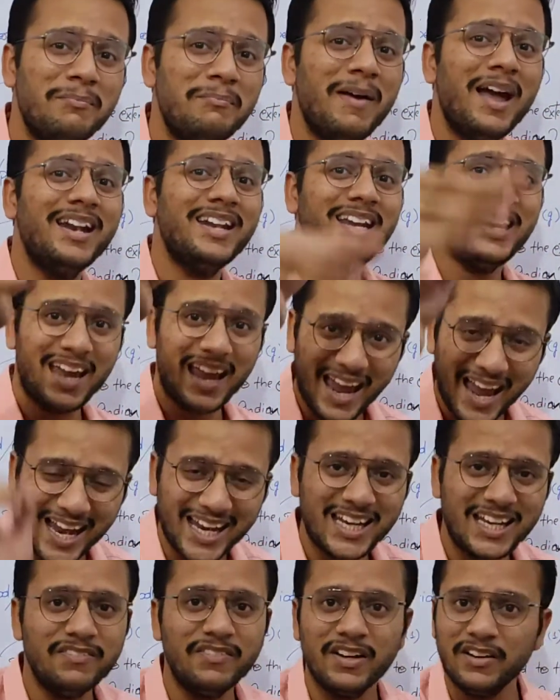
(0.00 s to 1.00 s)
marry
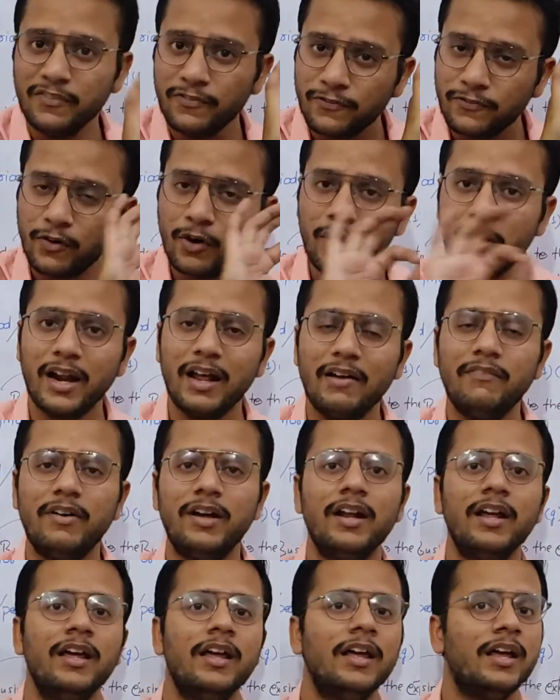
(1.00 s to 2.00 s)
anyone forever.